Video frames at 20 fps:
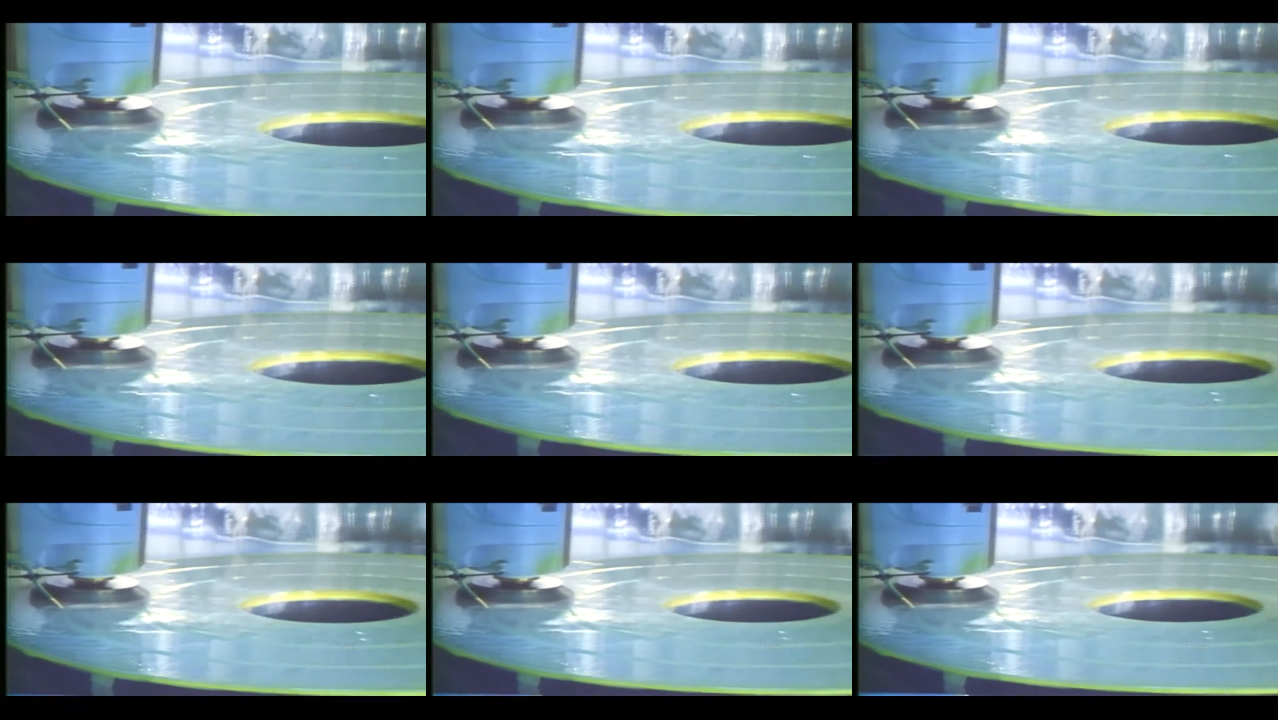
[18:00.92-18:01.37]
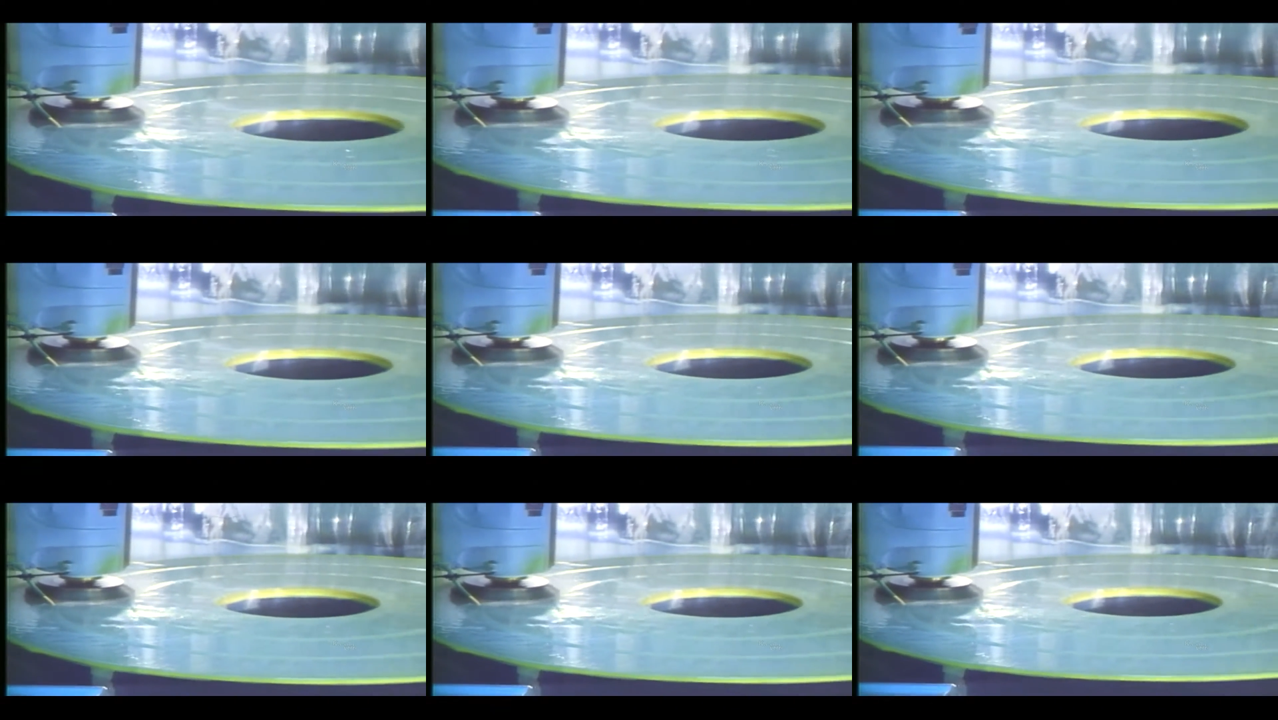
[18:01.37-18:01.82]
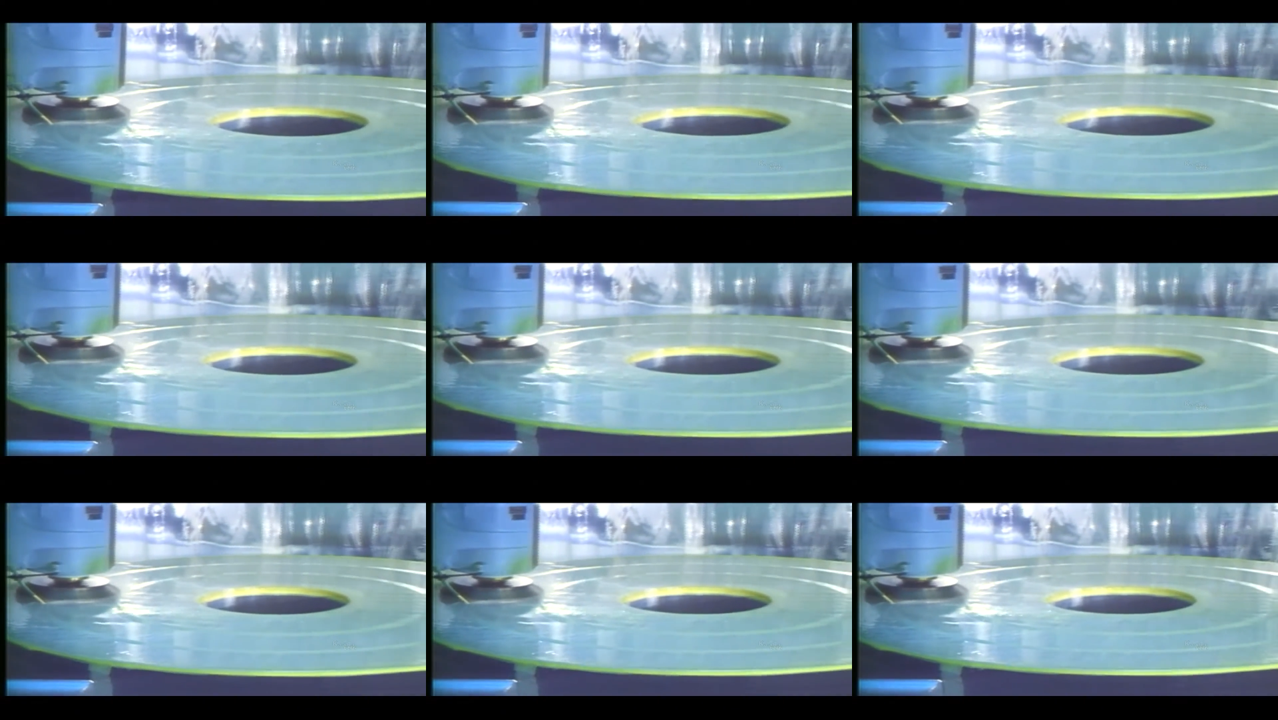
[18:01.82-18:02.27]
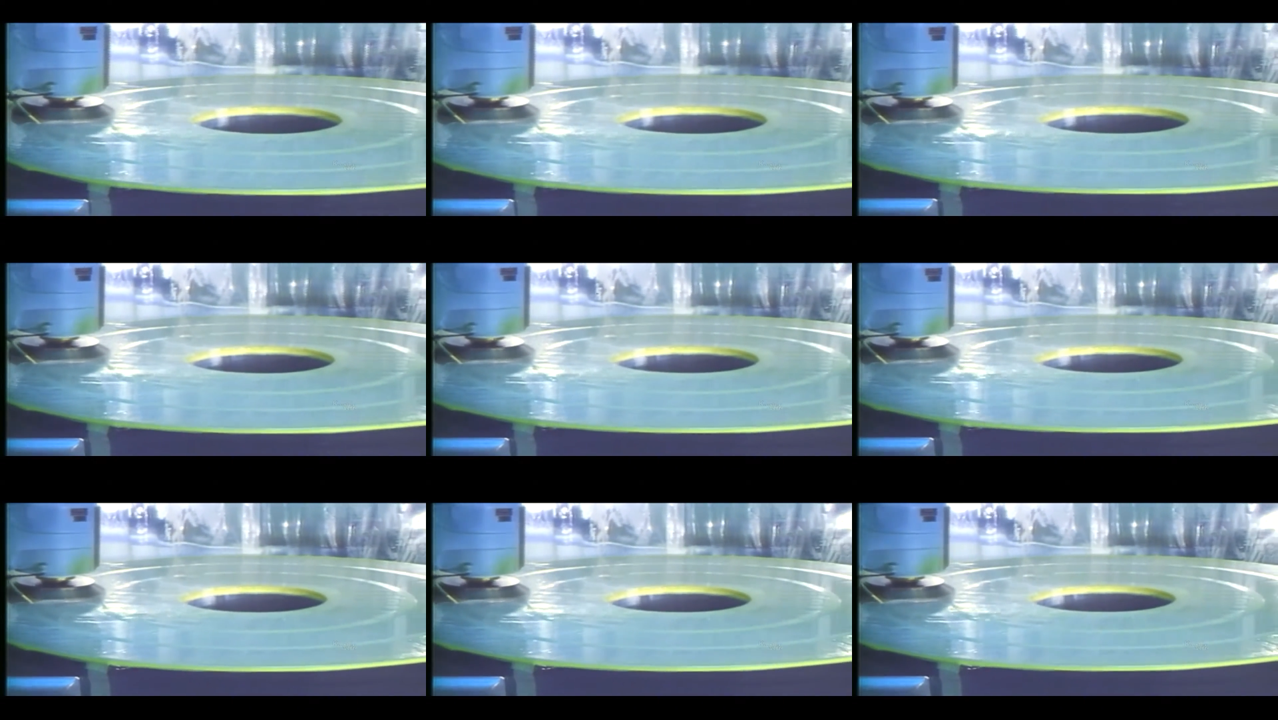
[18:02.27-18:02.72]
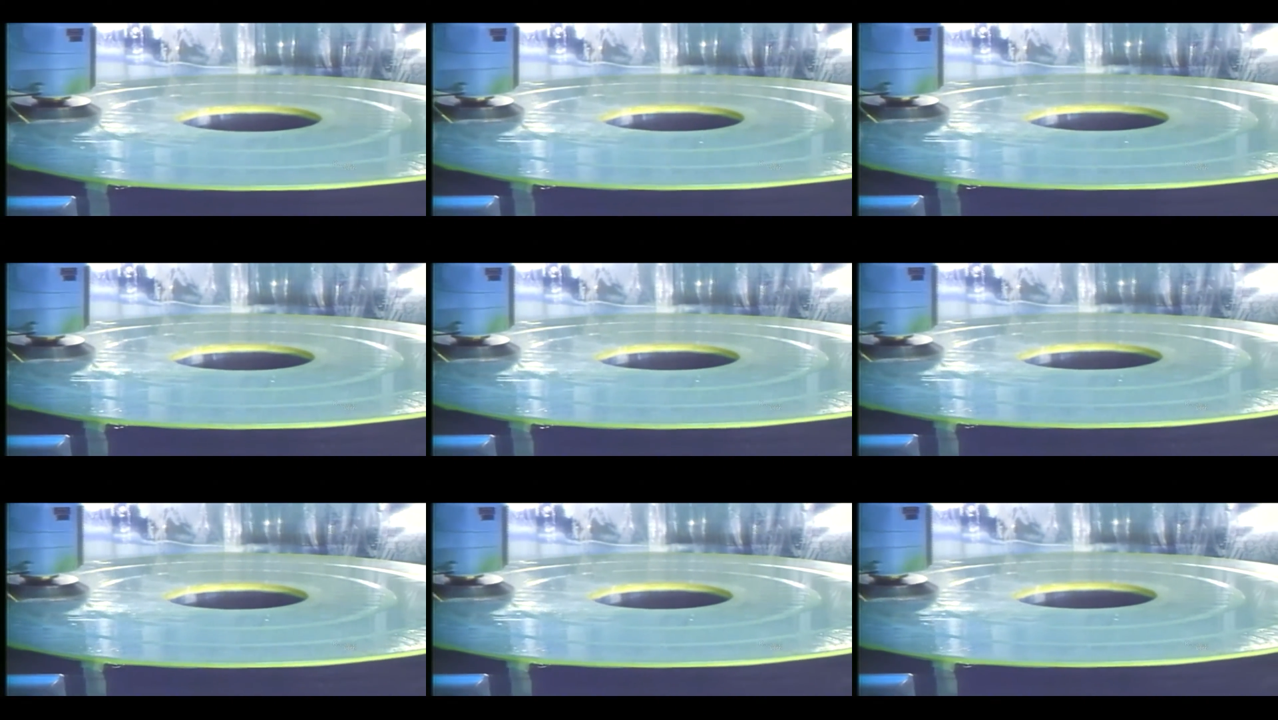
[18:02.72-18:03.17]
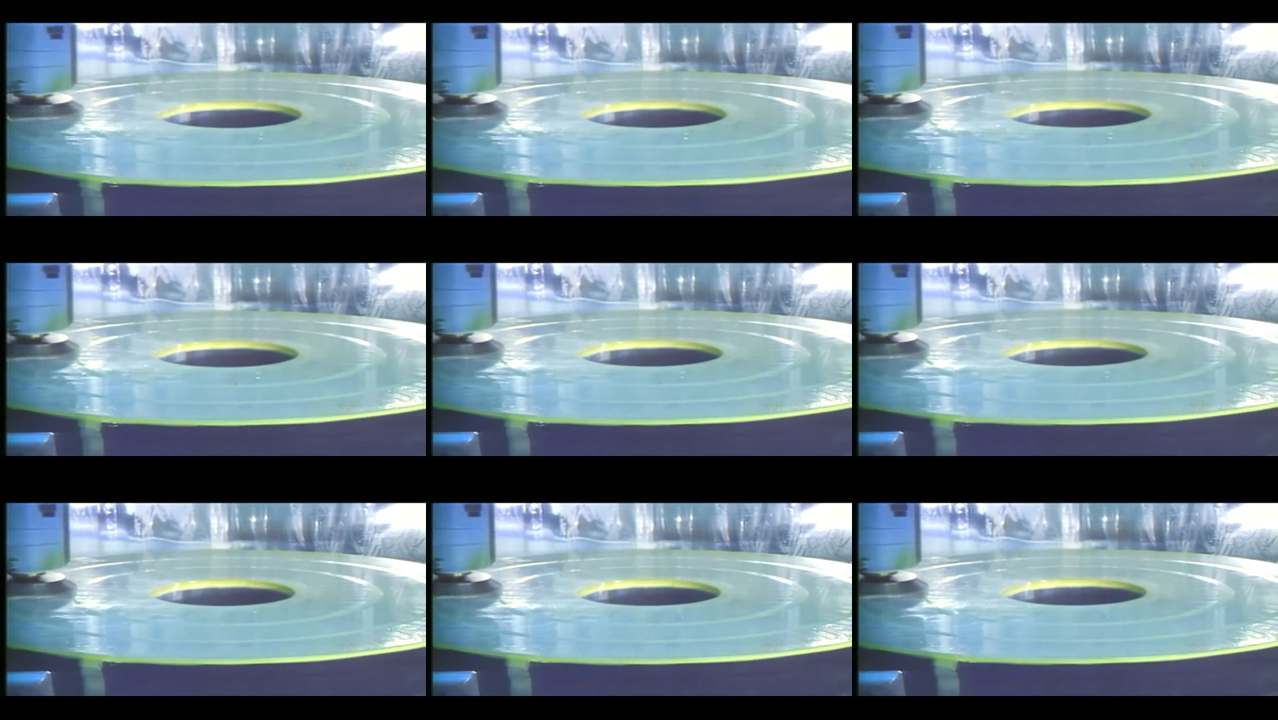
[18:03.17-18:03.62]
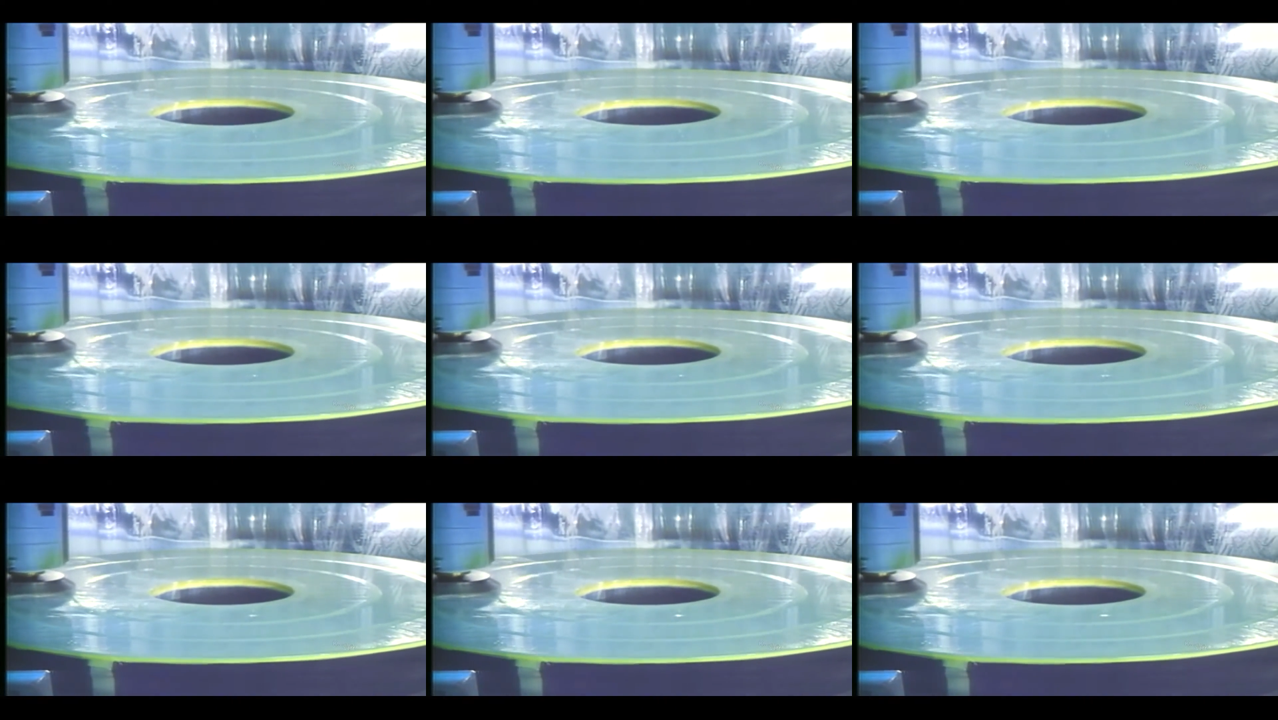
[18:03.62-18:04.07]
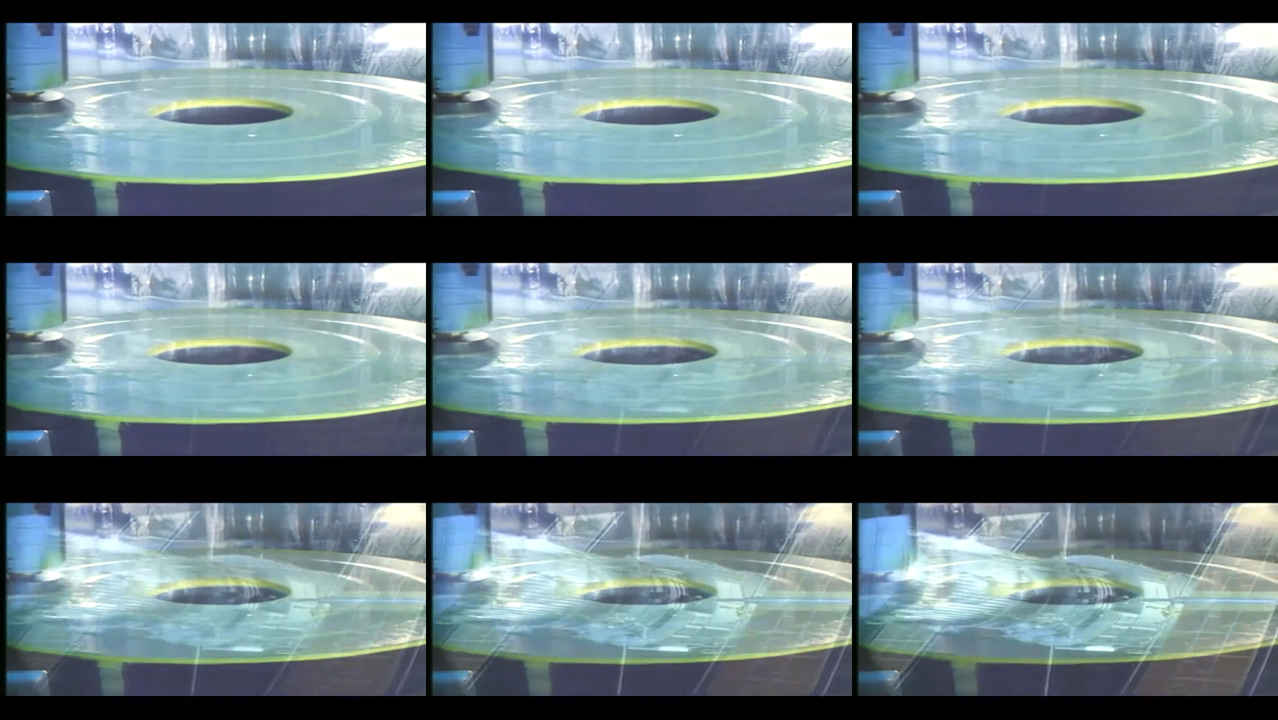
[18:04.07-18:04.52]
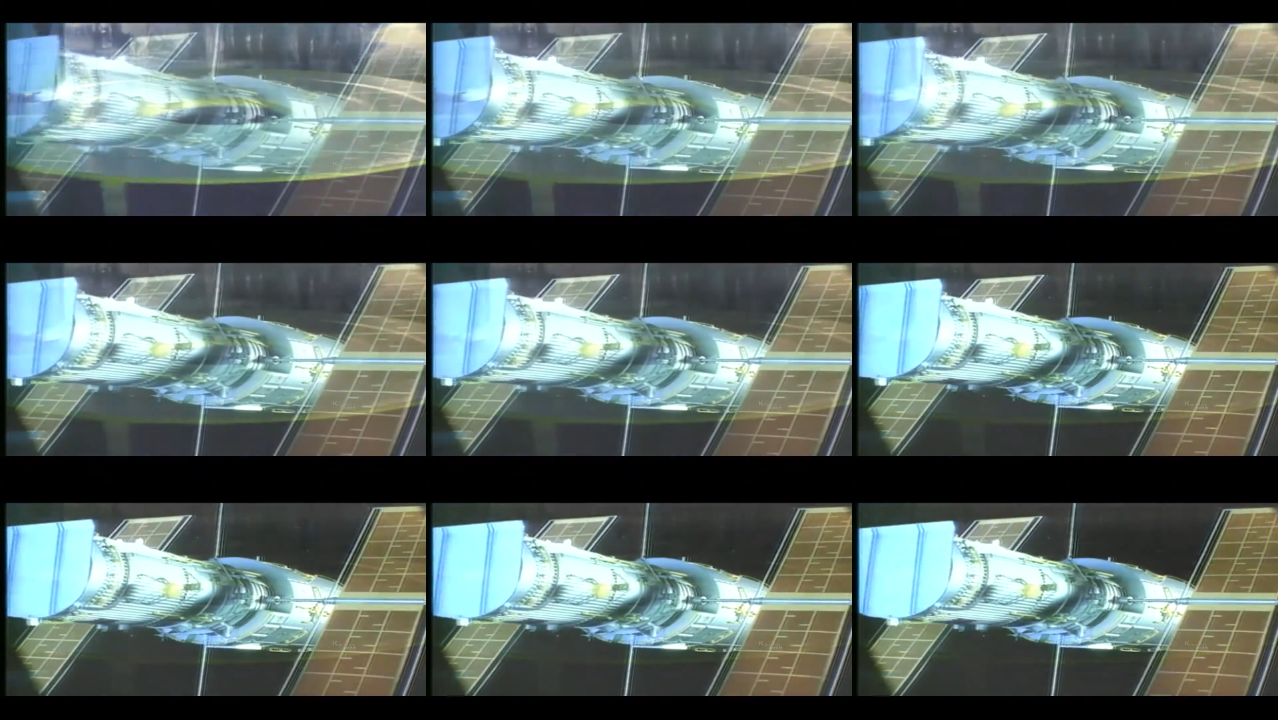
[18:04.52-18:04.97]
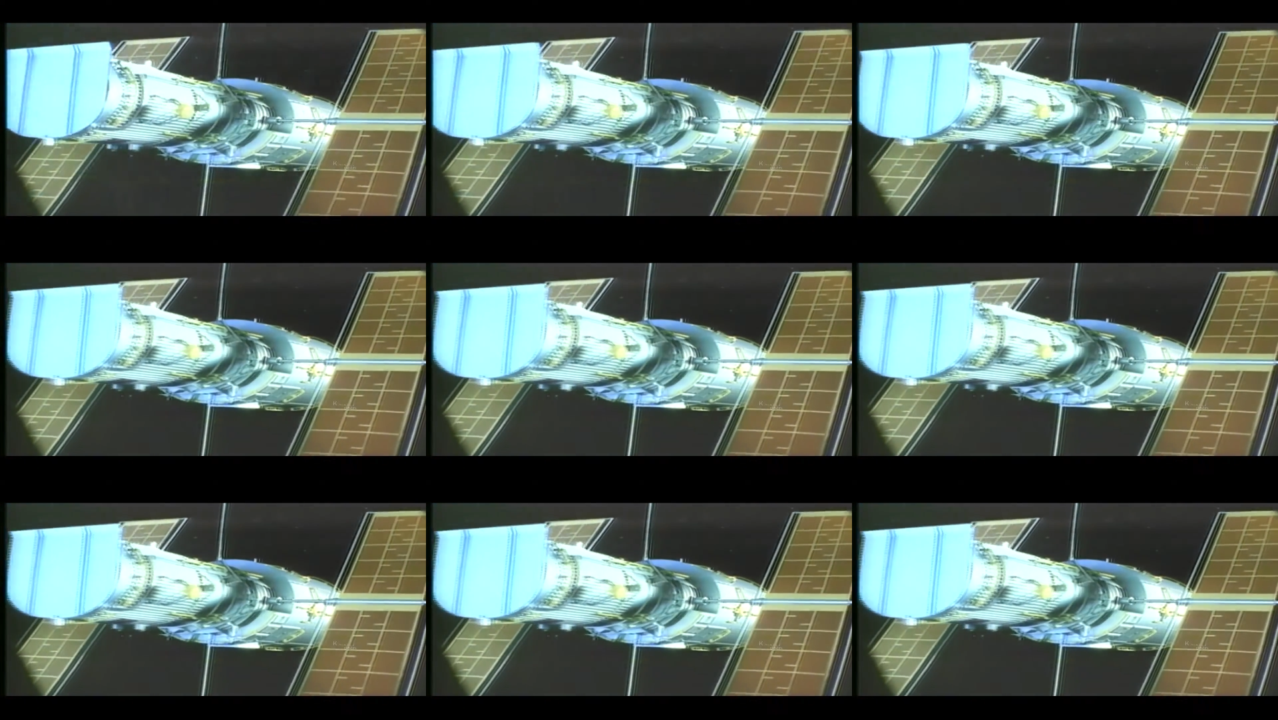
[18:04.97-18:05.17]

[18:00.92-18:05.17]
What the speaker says: (no speaker visible)